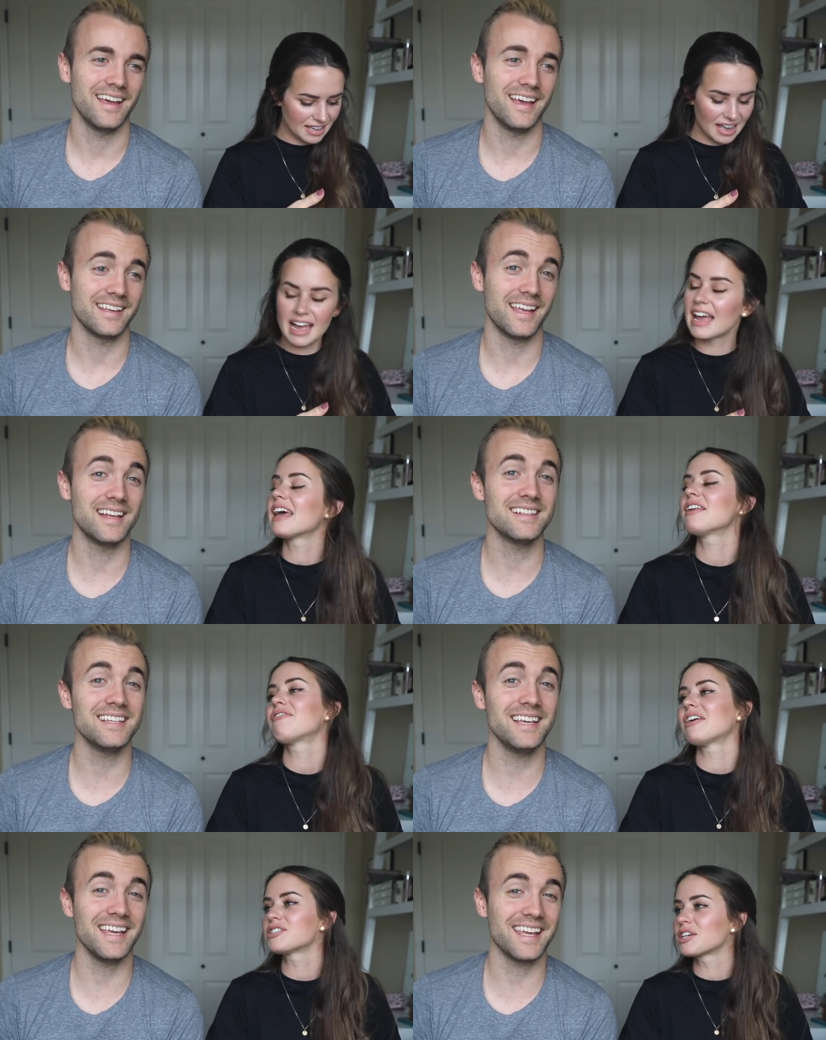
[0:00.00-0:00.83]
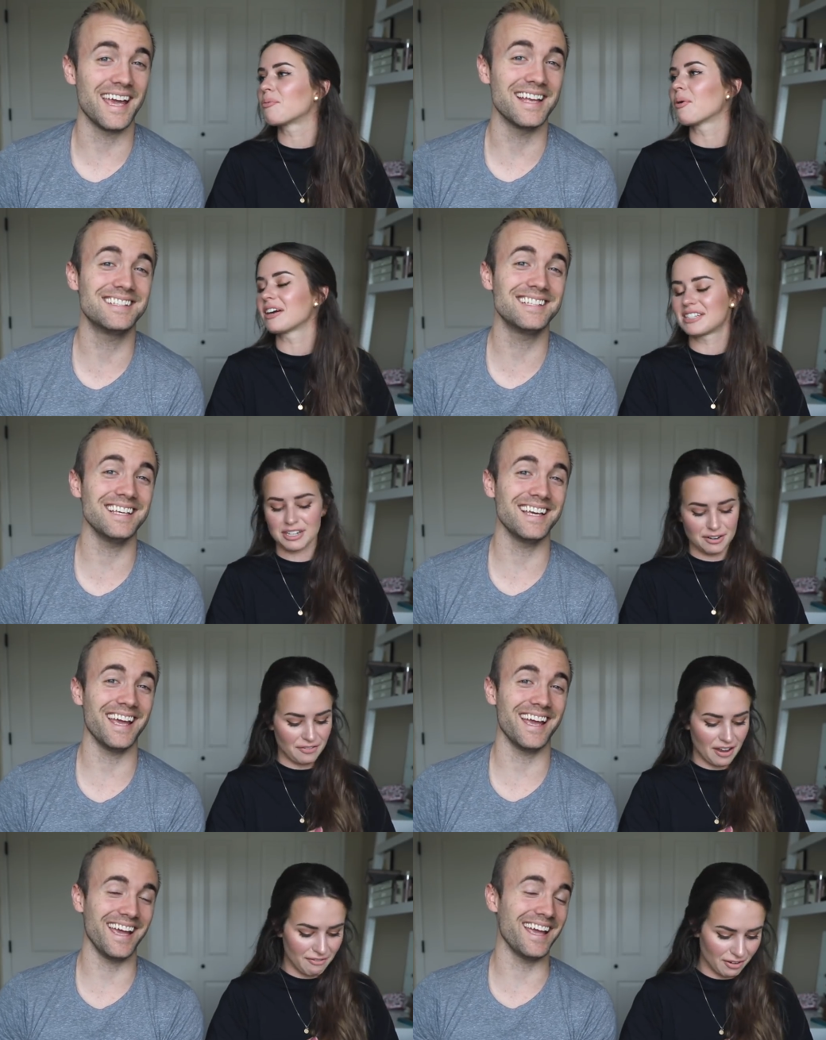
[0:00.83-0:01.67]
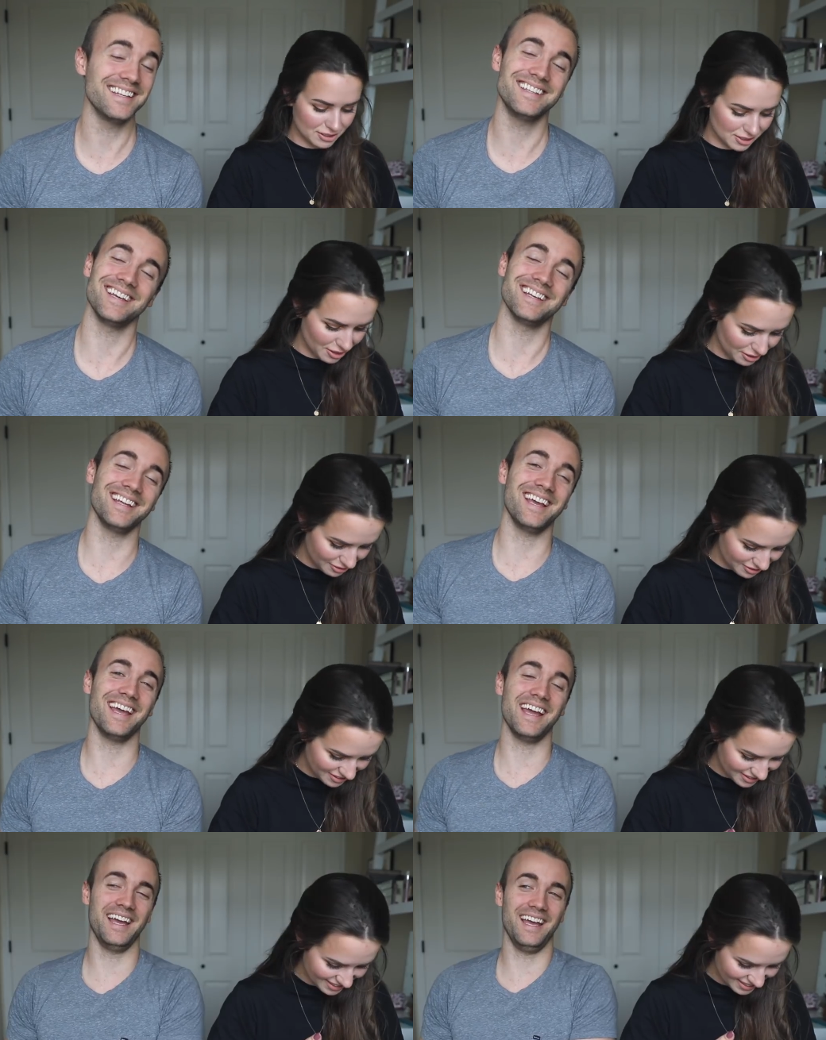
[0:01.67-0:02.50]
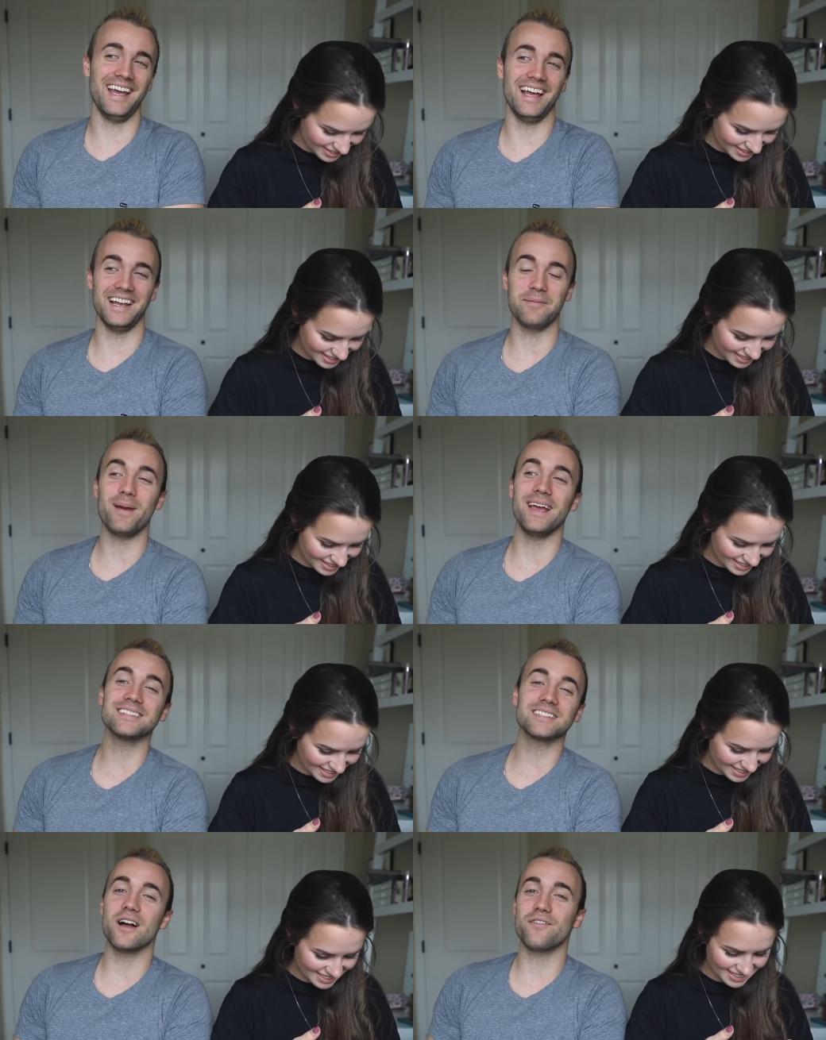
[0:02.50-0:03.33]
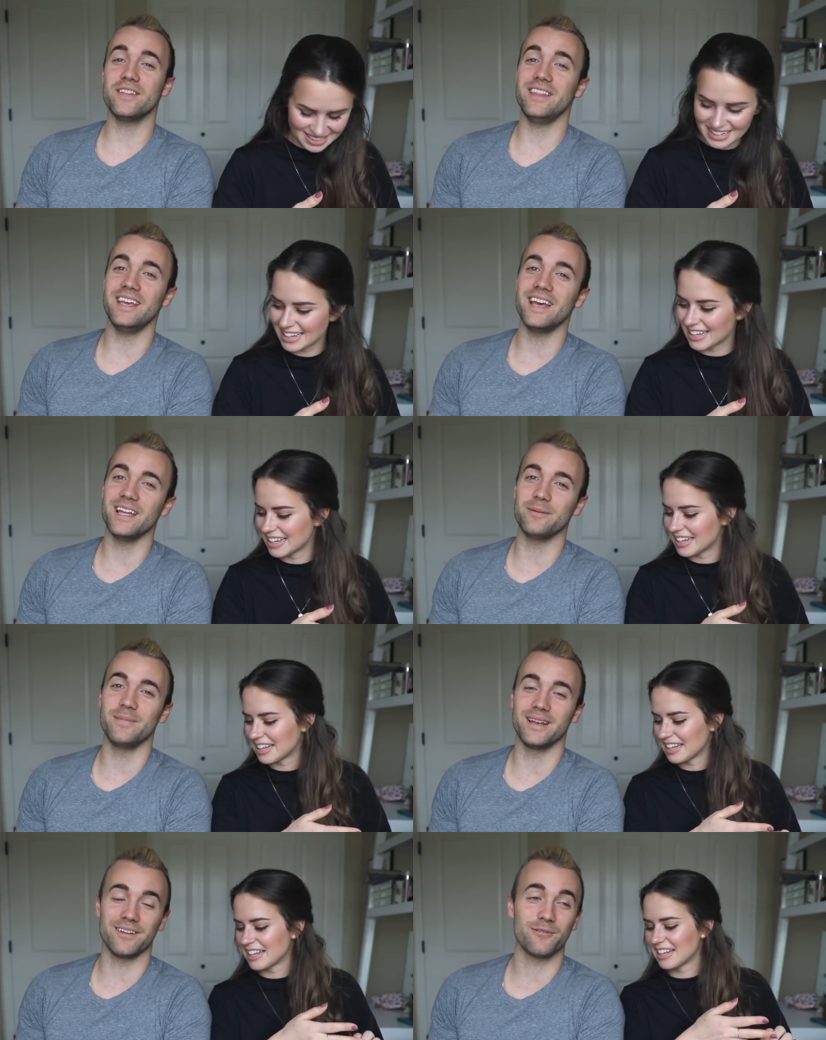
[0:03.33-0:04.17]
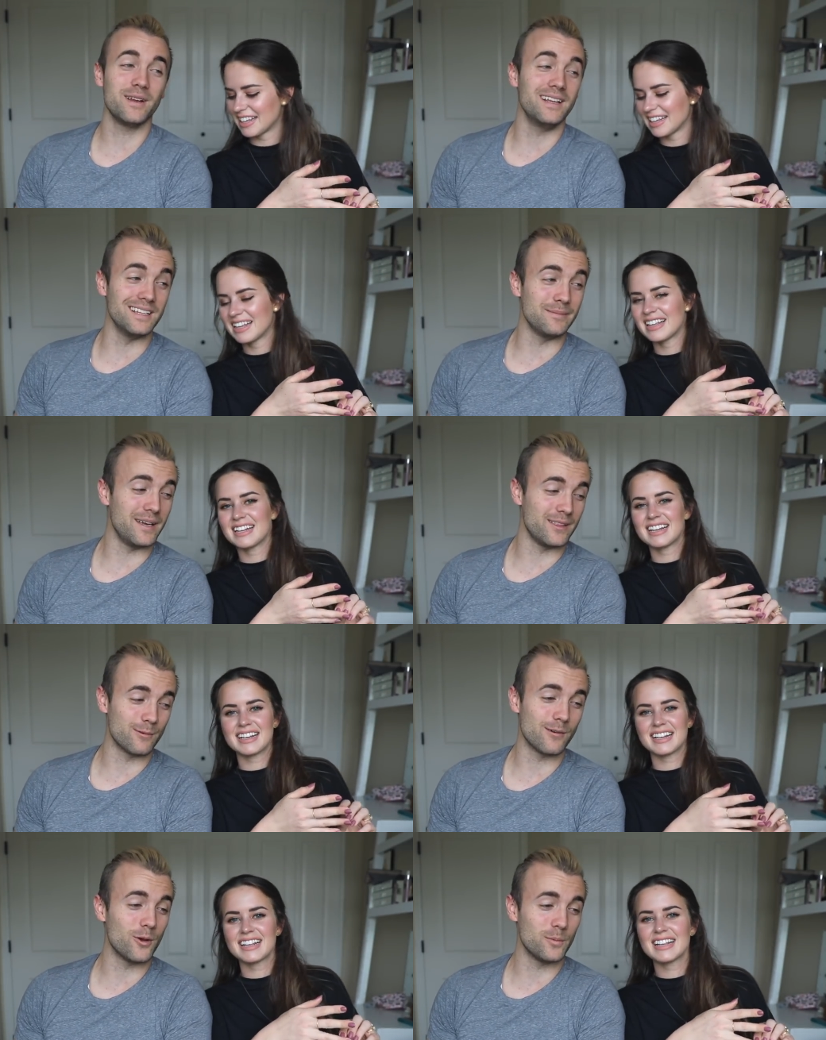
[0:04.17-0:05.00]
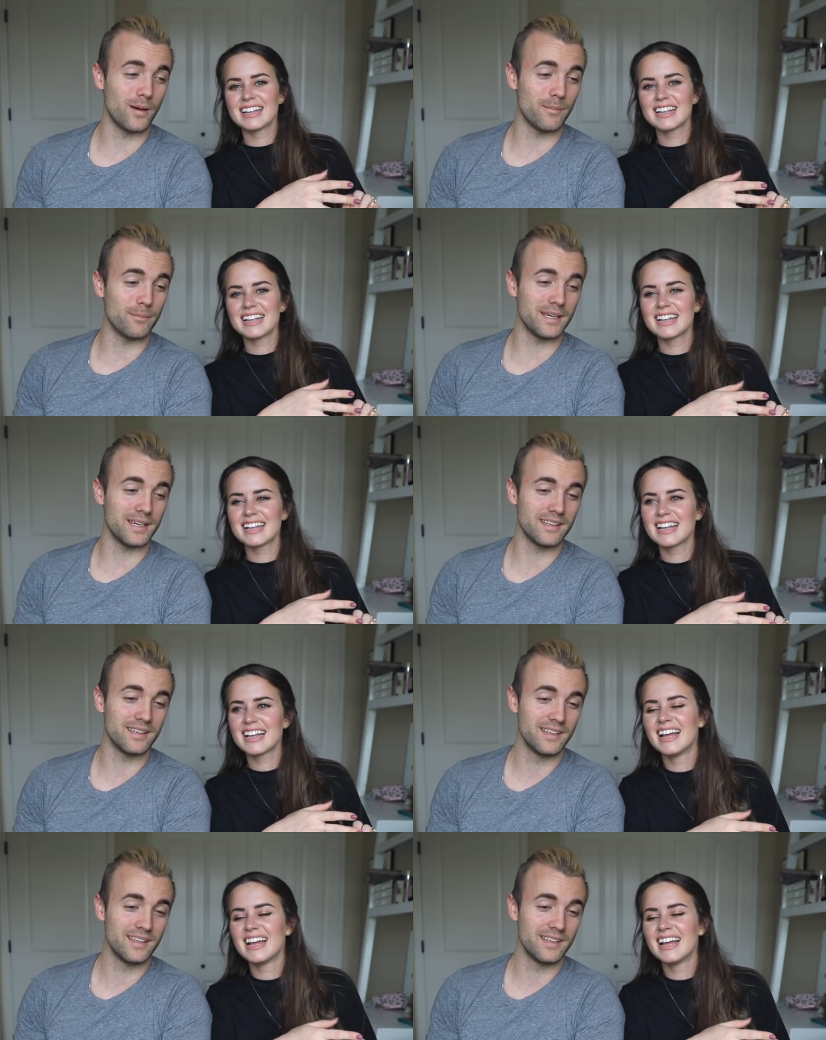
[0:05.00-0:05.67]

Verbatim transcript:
Speaker 1: hey, Kenzie, it eventually Kenzie, works in your favor, so. Did. And it pays off in the end, but it really made the road bumpy.